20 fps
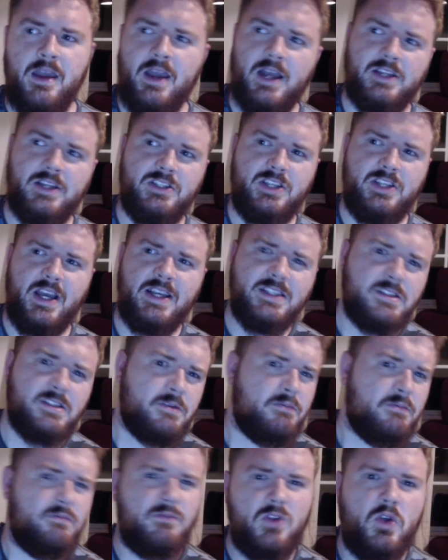And she has
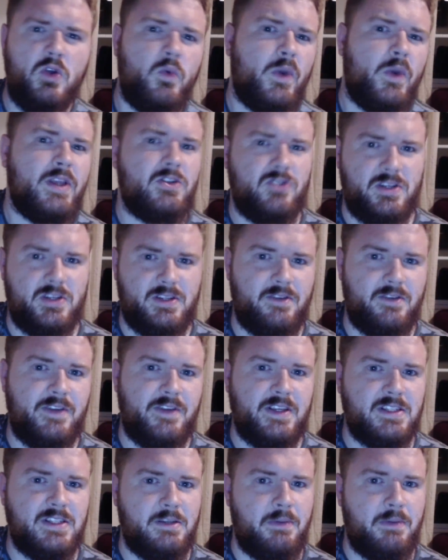some new interesting
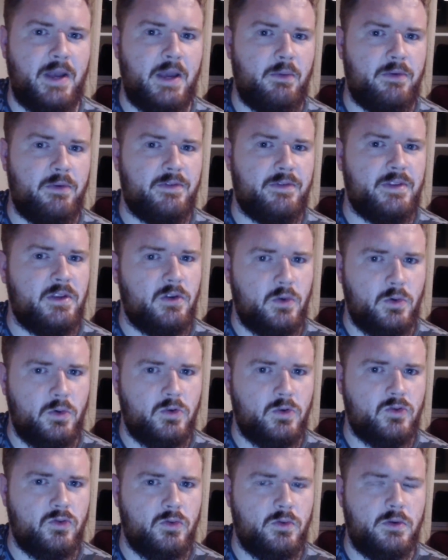things to play with in the
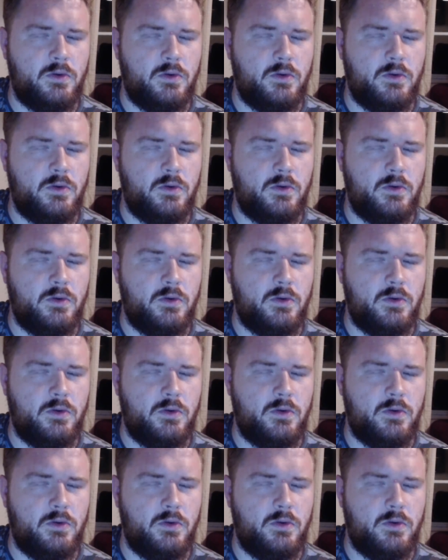neutral.